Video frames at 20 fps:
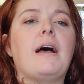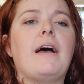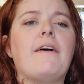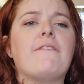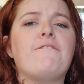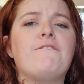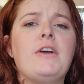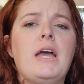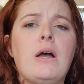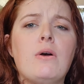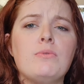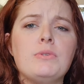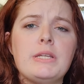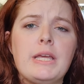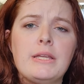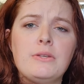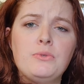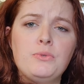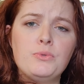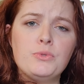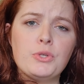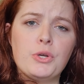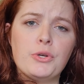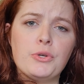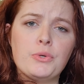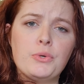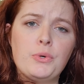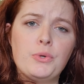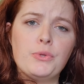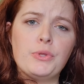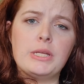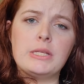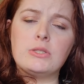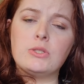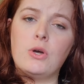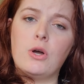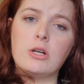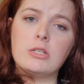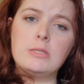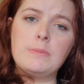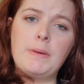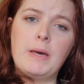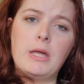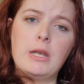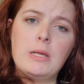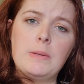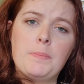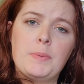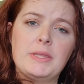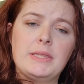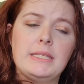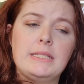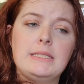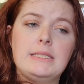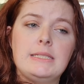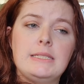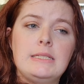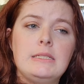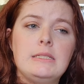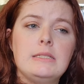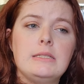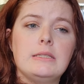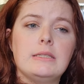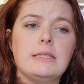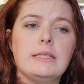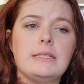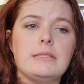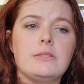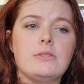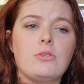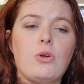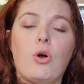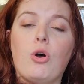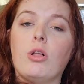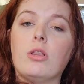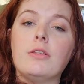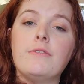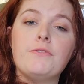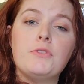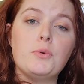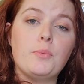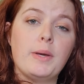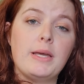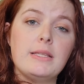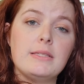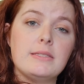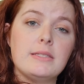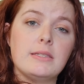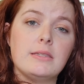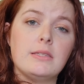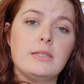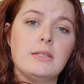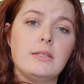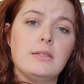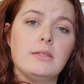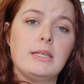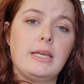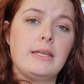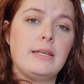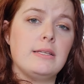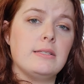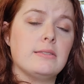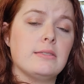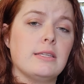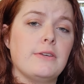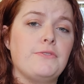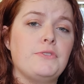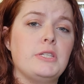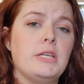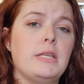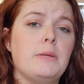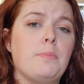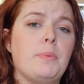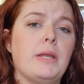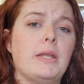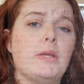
I found a news article that talked about it, but they didn't list all of the weights that the ladies lifted,